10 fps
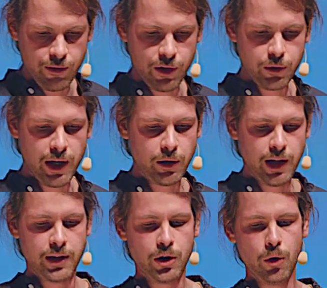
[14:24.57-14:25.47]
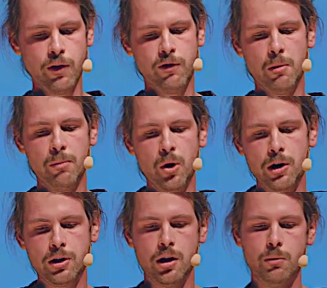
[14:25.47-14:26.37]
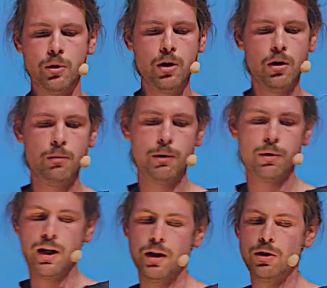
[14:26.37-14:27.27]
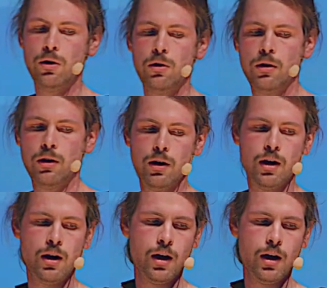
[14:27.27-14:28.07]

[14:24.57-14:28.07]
if we try to get a token from a board, column row, we would get a token.